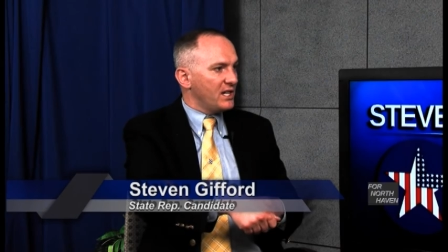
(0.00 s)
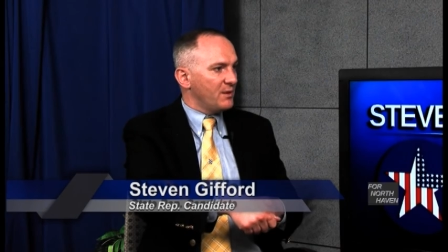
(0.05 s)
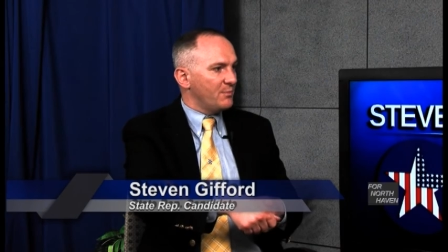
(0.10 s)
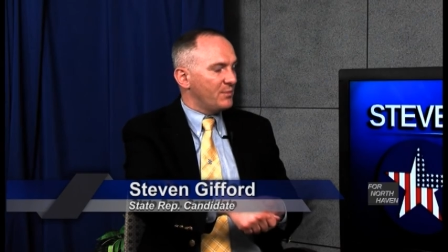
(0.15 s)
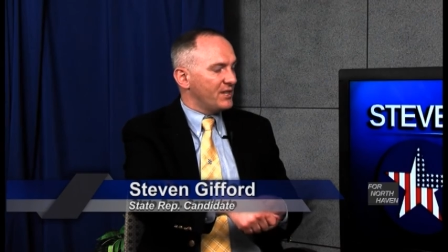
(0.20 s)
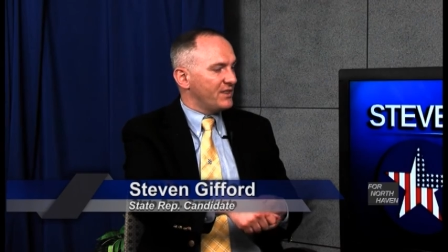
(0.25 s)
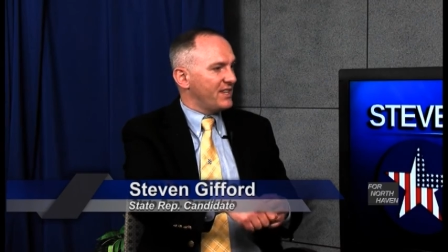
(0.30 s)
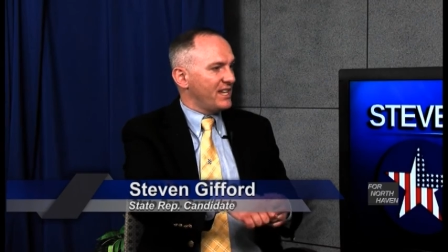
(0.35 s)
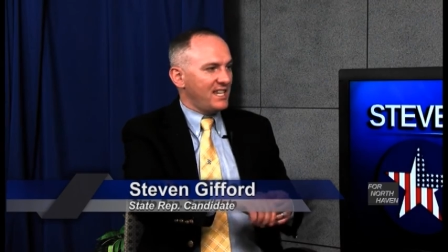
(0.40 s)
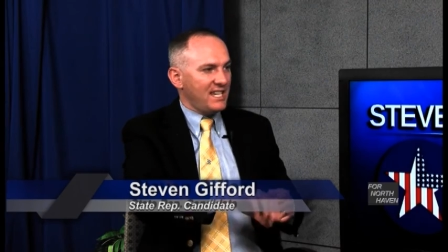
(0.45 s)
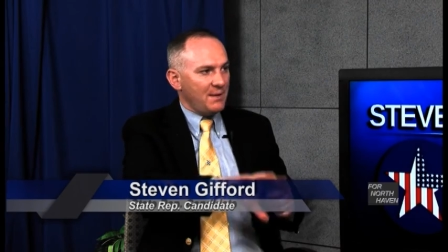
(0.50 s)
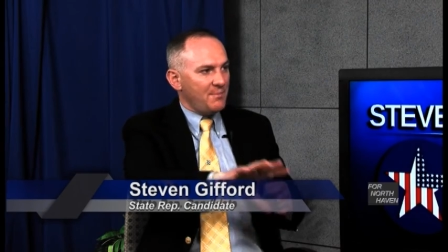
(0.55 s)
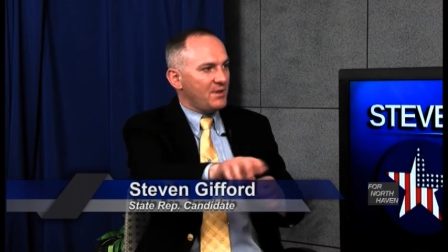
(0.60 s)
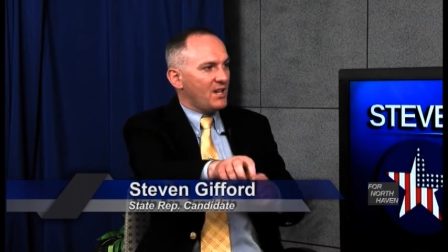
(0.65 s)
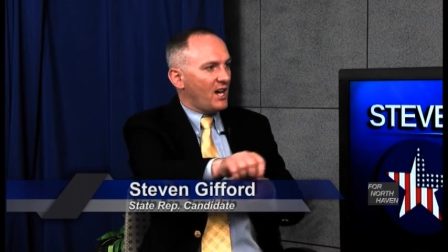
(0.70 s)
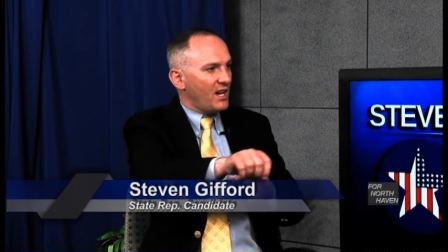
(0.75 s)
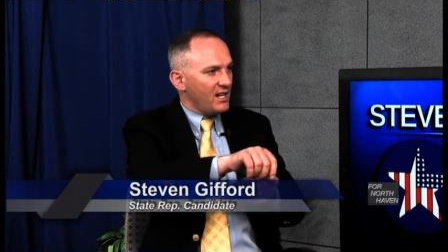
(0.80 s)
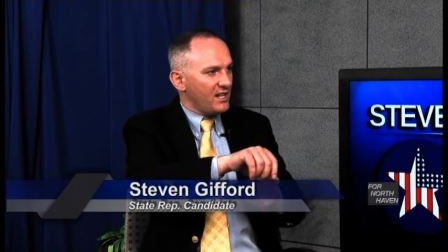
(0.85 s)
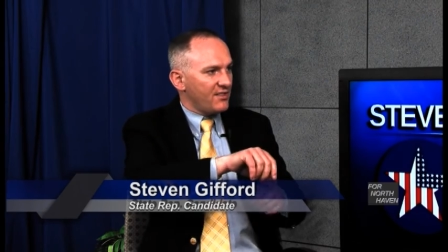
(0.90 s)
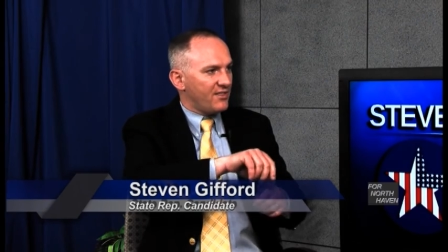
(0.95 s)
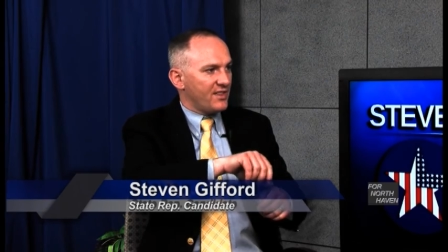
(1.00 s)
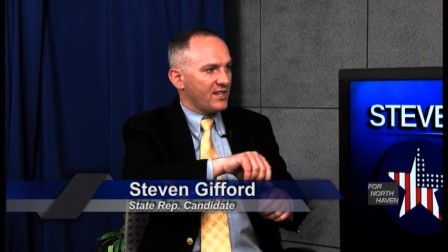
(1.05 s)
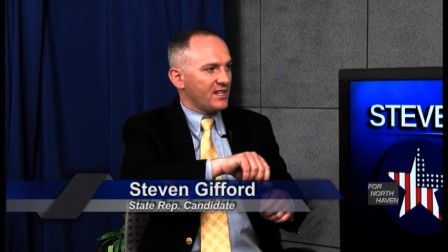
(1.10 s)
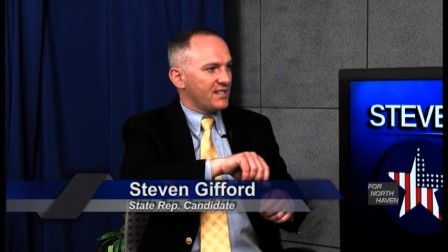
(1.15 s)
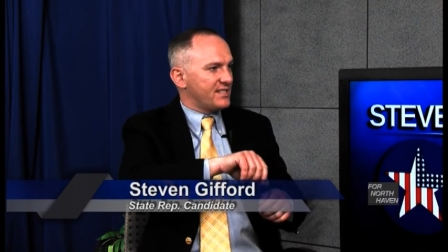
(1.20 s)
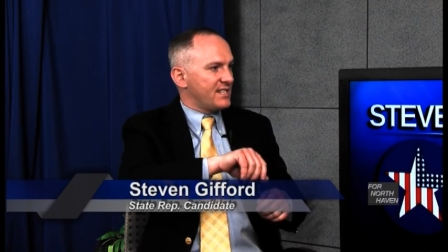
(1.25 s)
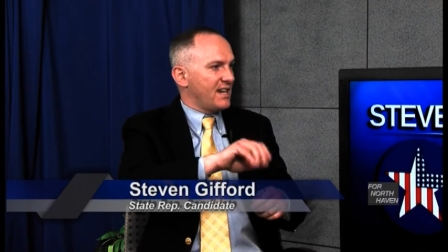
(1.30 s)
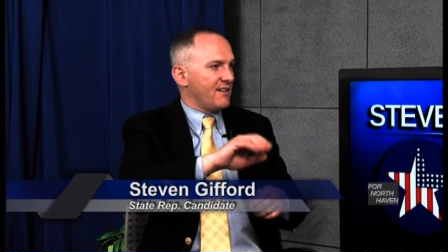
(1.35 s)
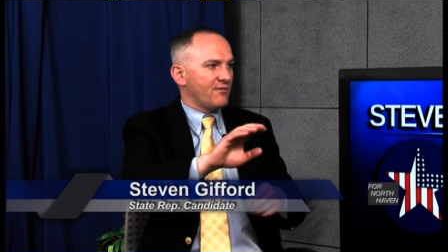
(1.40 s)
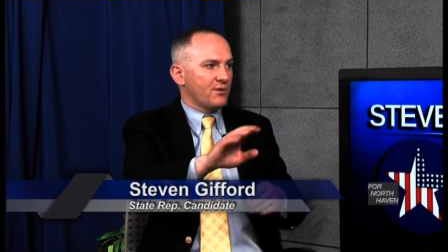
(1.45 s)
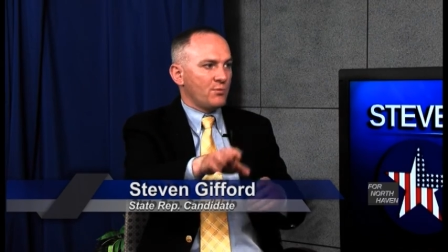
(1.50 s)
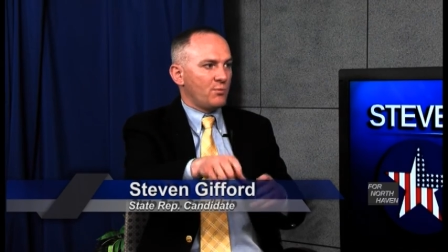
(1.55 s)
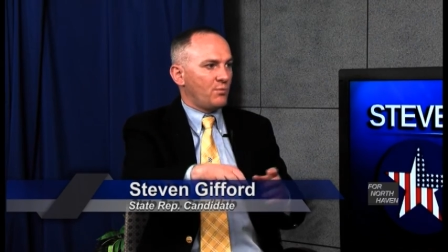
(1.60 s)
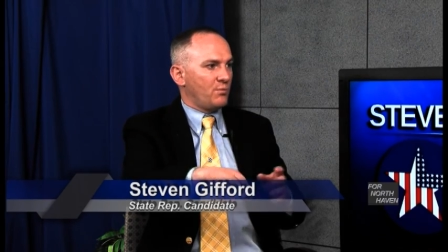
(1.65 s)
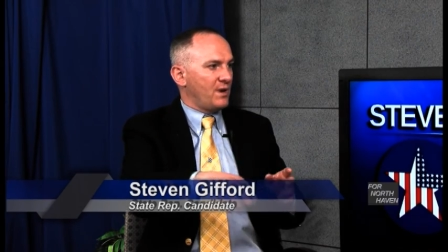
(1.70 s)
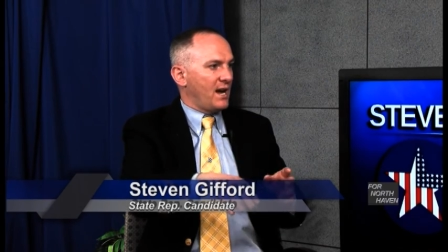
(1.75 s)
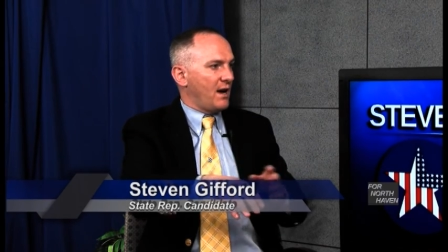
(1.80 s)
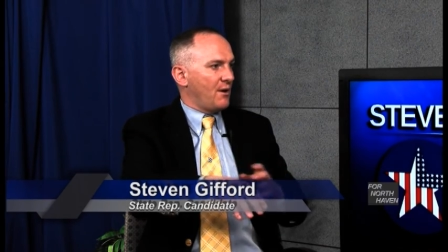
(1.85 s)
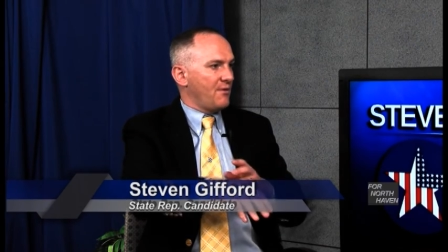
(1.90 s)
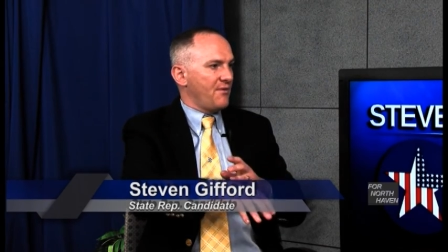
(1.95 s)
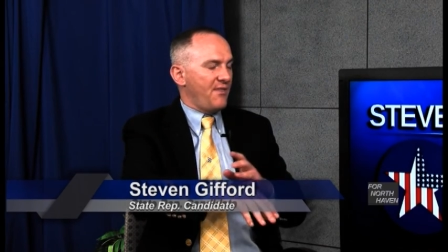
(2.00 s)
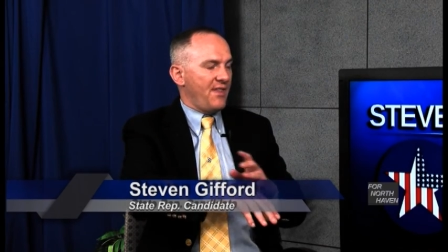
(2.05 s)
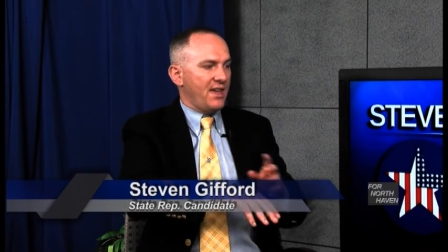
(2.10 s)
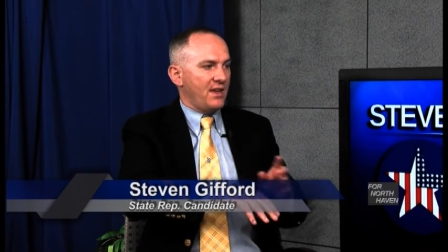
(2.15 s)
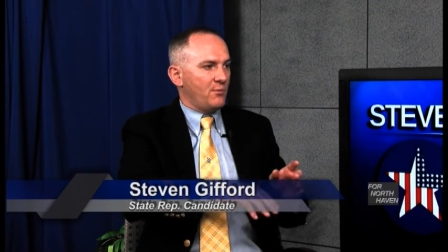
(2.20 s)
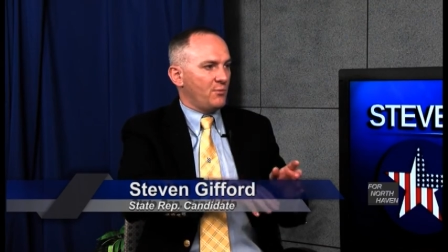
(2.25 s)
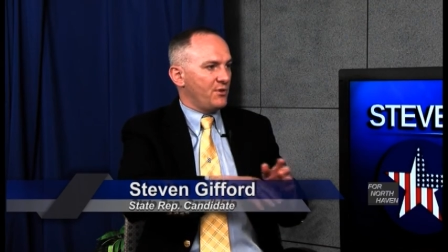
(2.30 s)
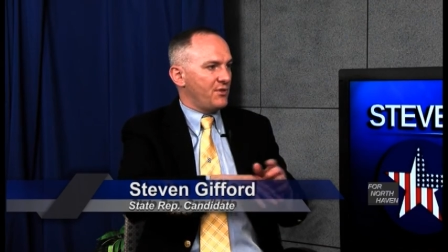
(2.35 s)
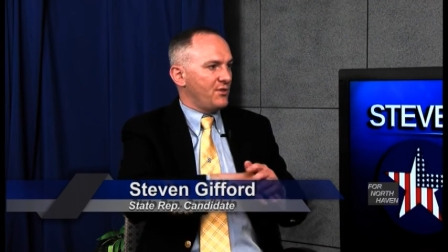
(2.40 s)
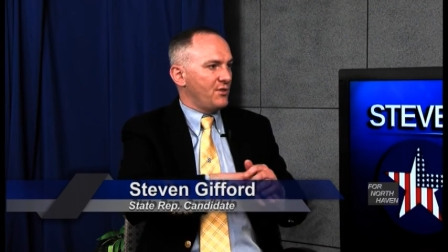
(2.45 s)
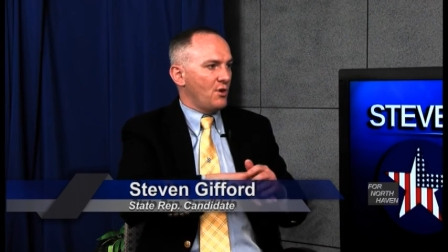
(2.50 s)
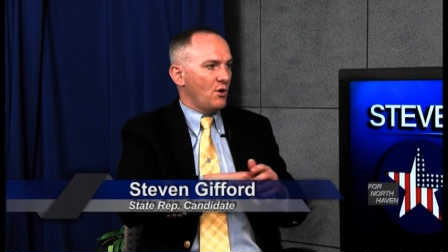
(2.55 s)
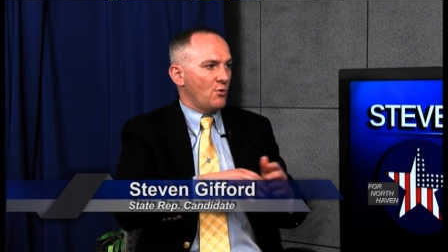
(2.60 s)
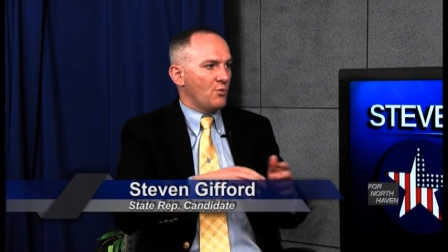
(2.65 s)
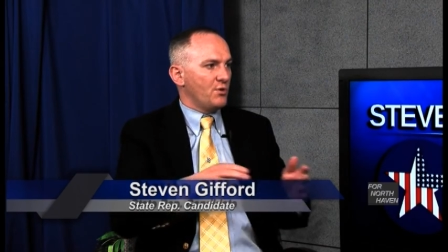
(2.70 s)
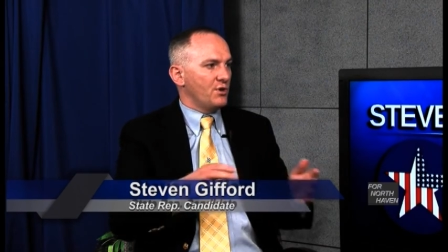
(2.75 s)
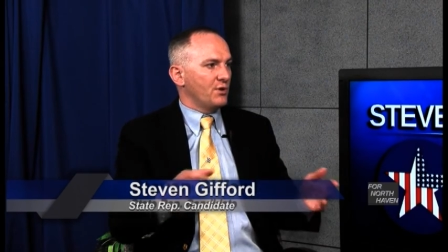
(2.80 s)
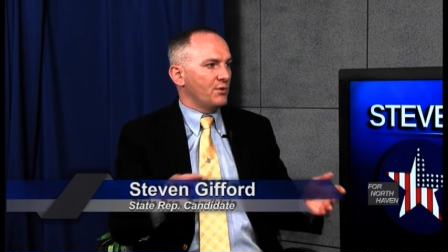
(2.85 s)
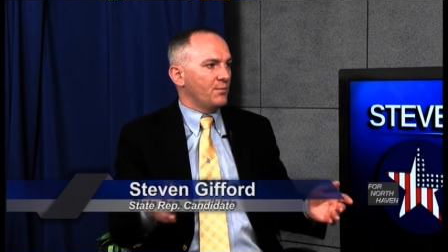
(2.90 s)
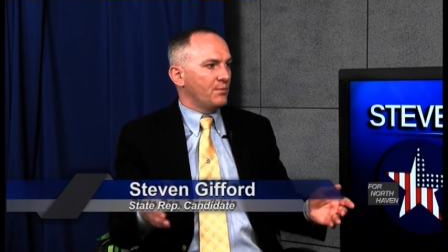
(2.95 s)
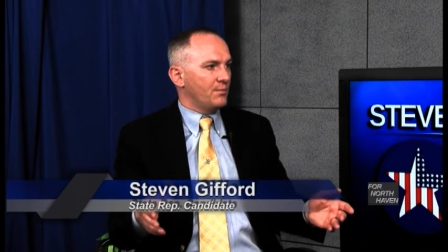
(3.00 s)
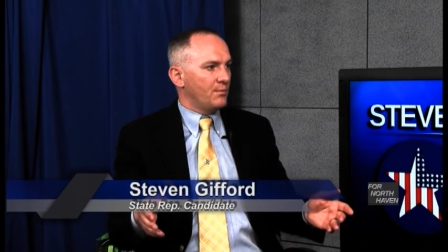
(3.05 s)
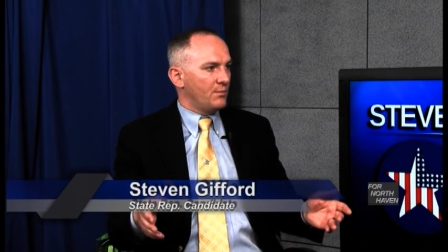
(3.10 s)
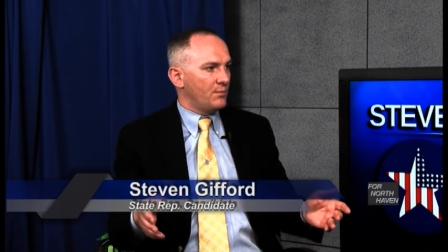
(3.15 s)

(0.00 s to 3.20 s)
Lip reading: but they keep cutting things every now and then with no real